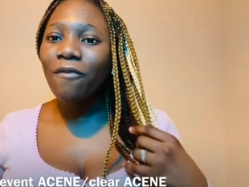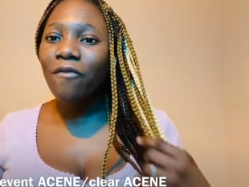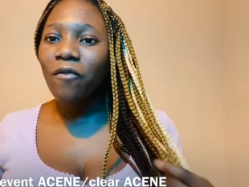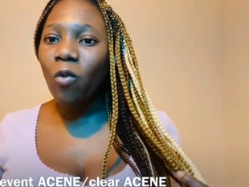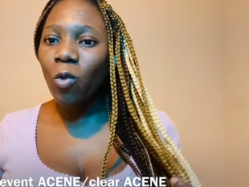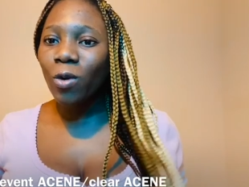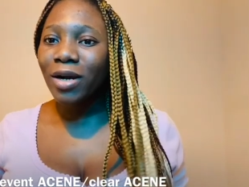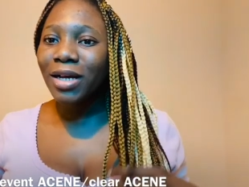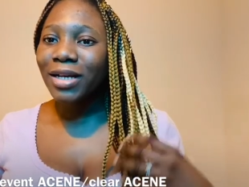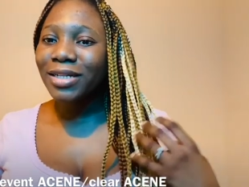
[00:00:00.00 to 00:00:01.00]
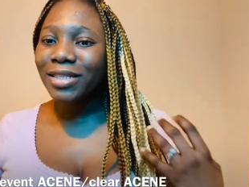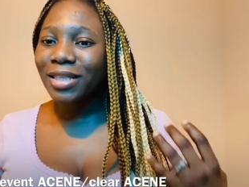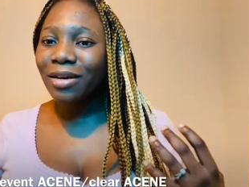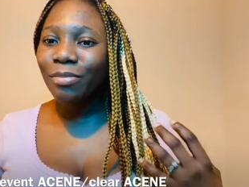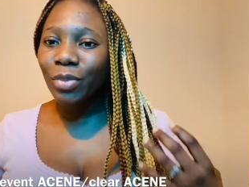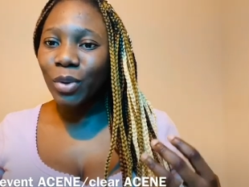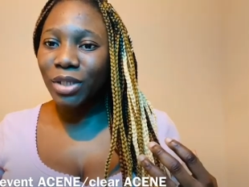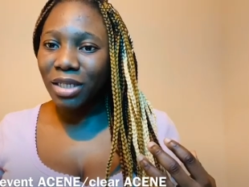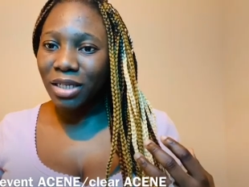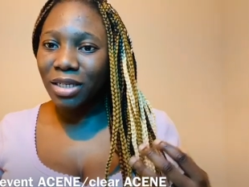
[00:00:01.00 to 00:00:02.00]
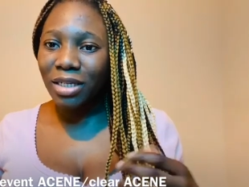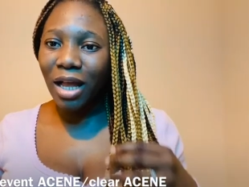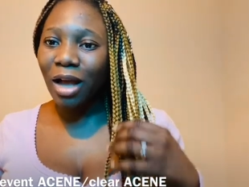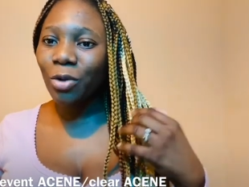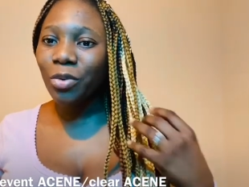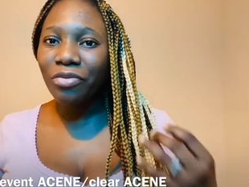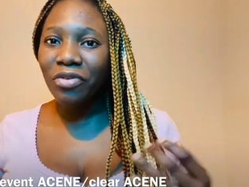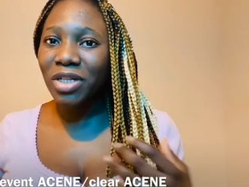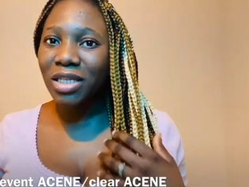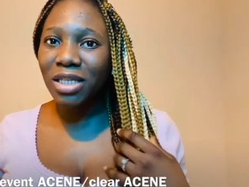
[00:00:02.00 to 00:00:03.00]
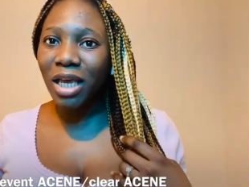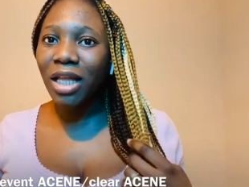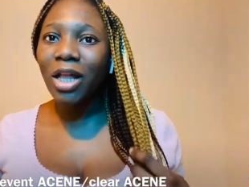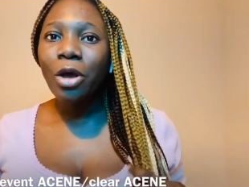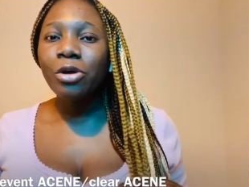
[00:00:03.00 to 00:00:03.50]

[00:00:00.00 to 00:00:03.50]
for the body, that are good for the skin.